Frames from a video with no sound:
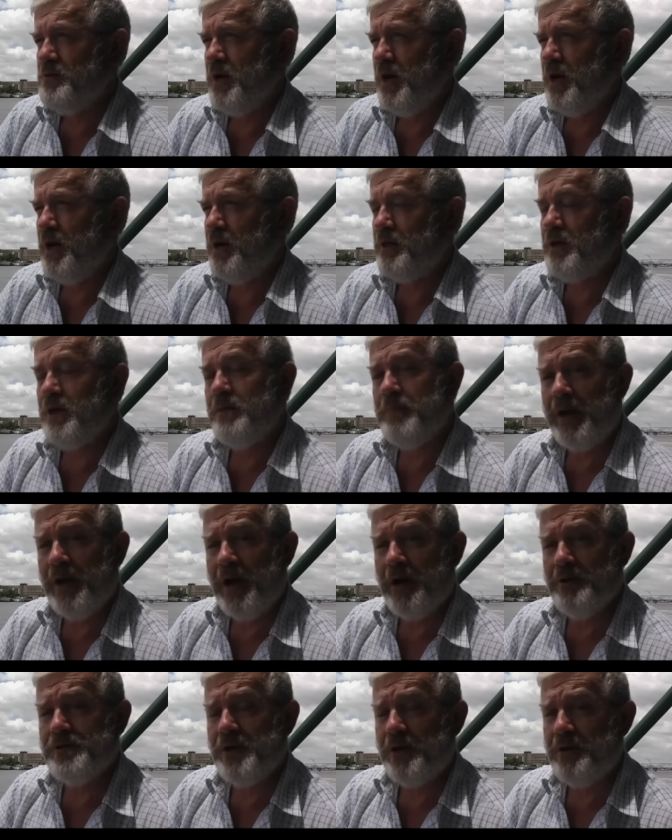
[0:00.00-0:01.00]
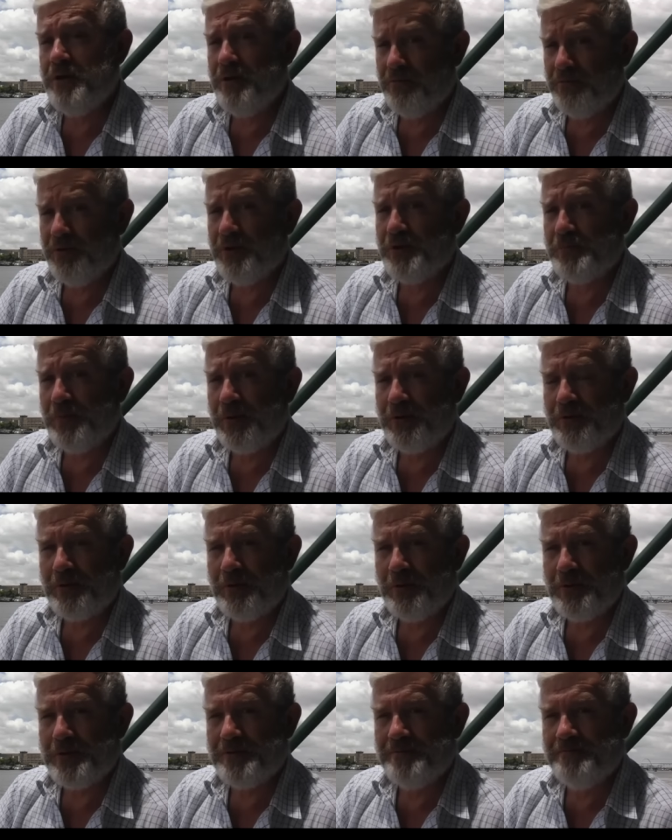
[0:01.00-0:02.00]
Uh, the Camino is only the first bit, of
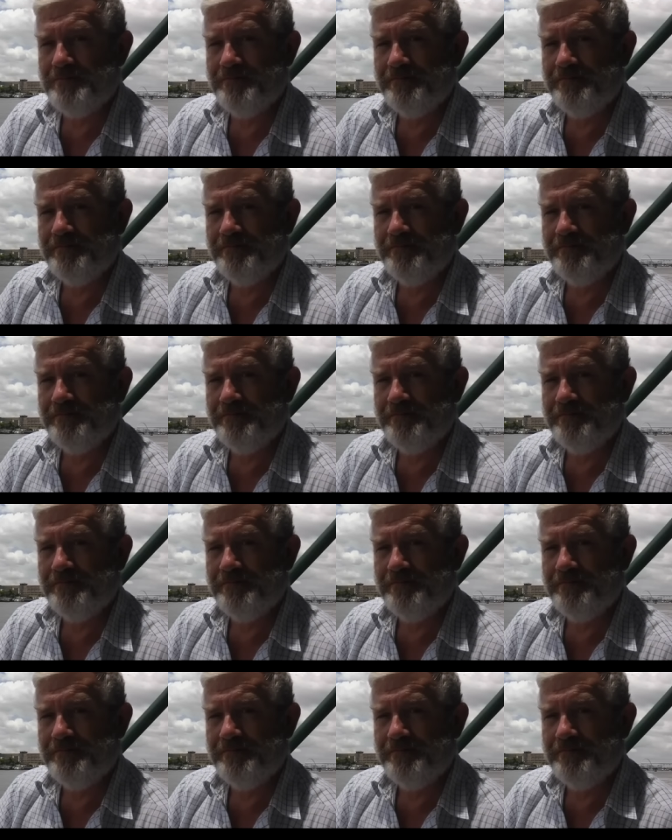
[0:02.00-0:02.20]
course.